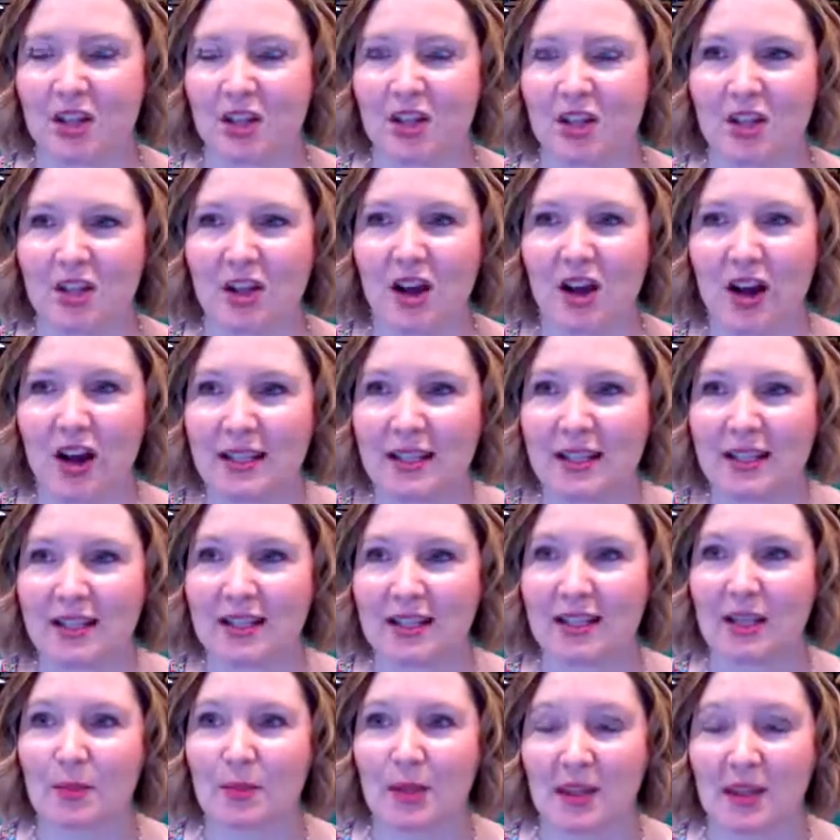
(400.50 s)
just
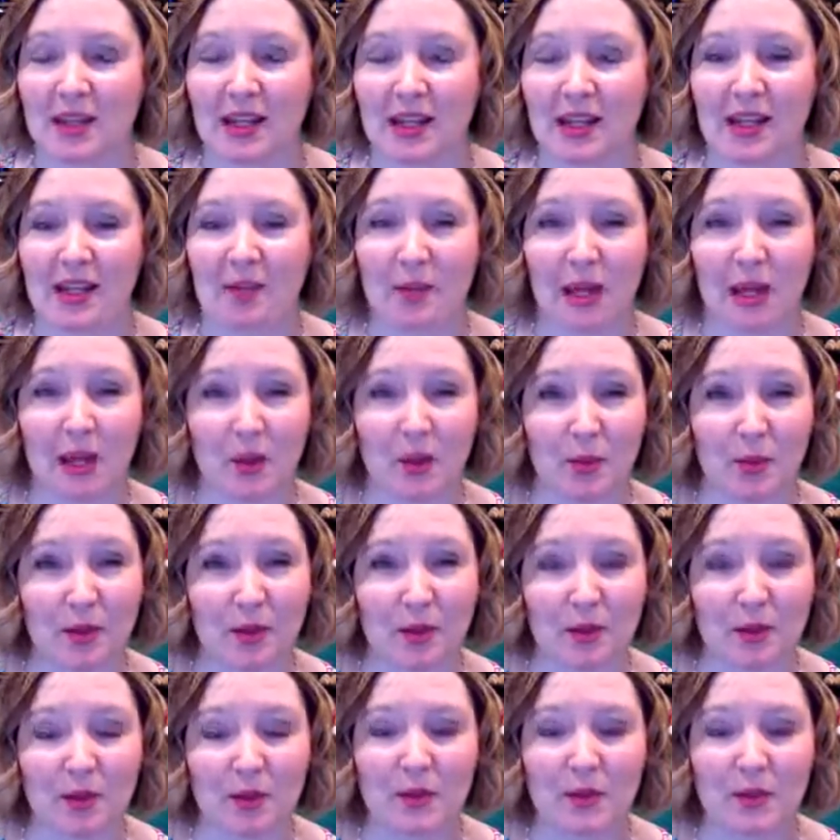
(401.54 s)
constantly be thinking about other
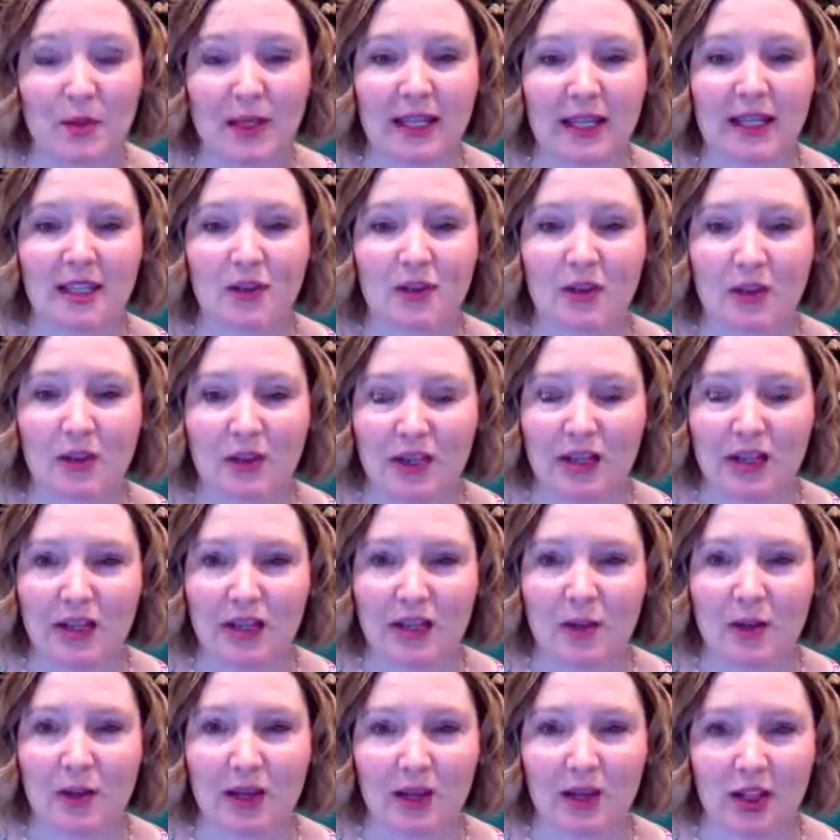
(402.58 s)
people, because if you're
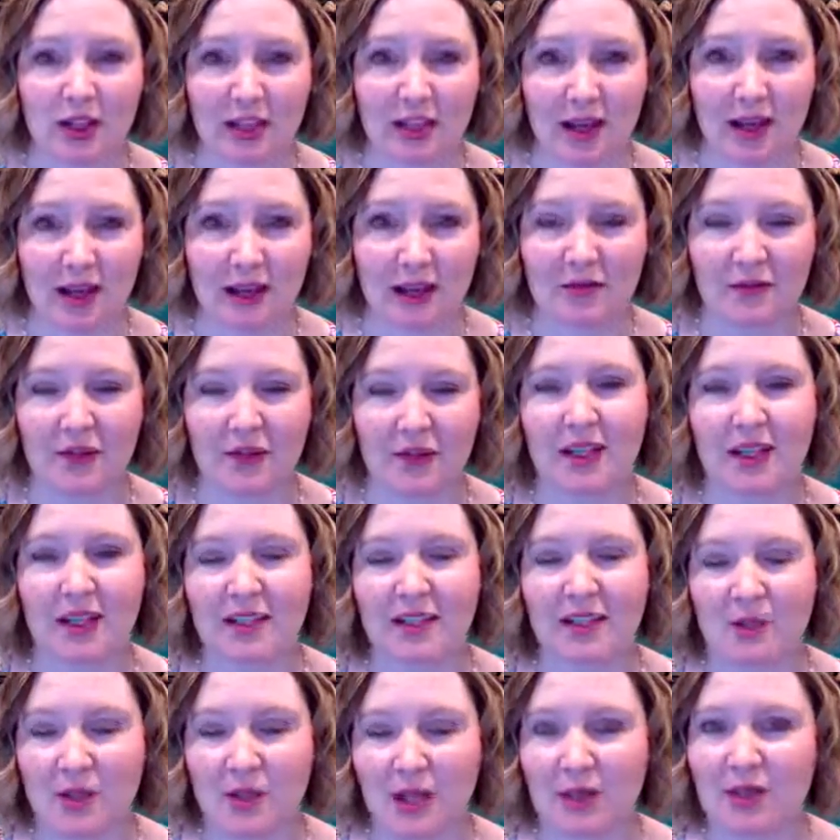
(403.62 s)
thinking about yourself,
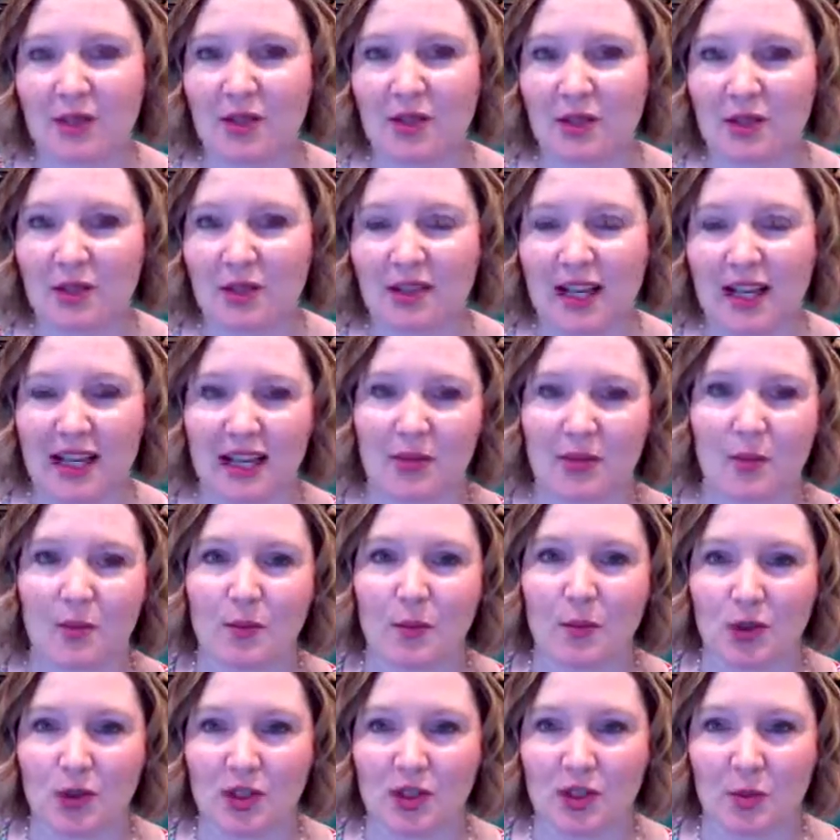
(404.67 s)
sometimes those negative
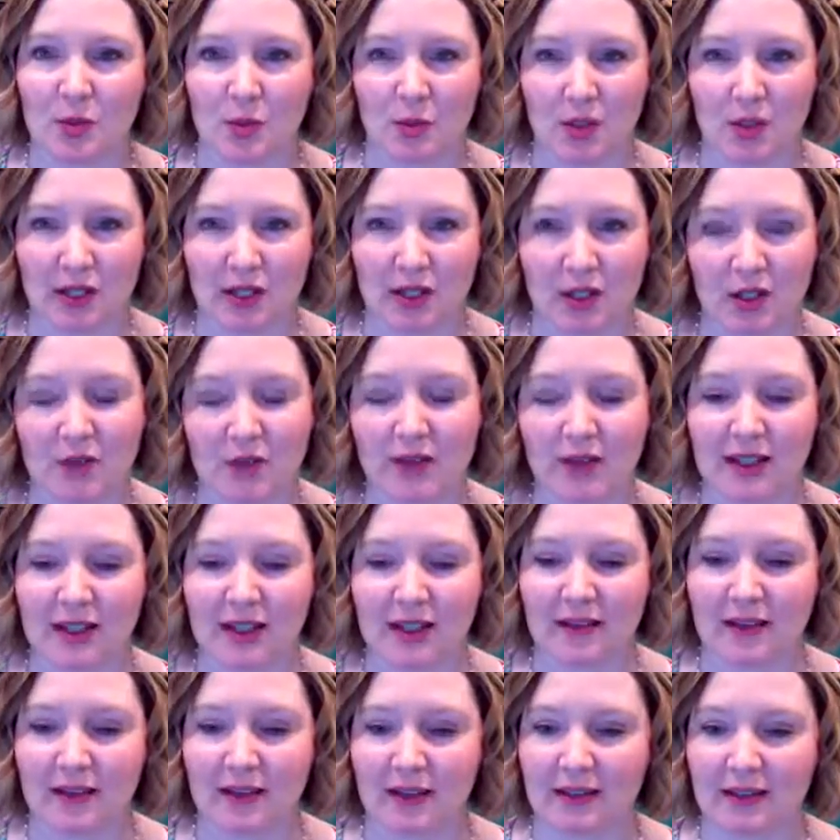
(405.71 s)
emotions will resurface
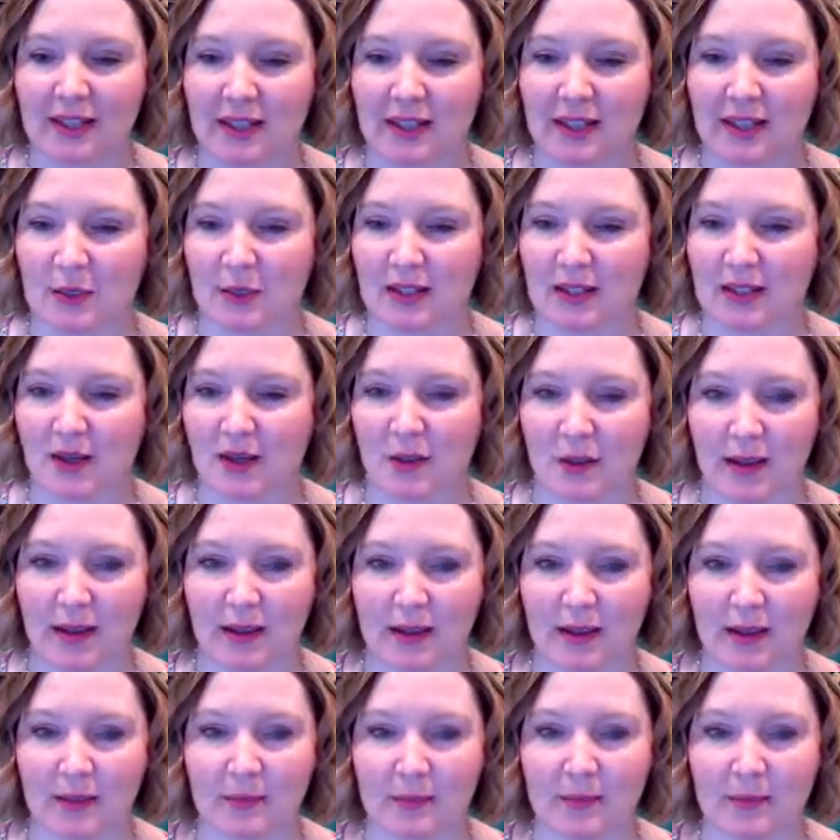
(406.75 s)
and they'll need to be dealt with.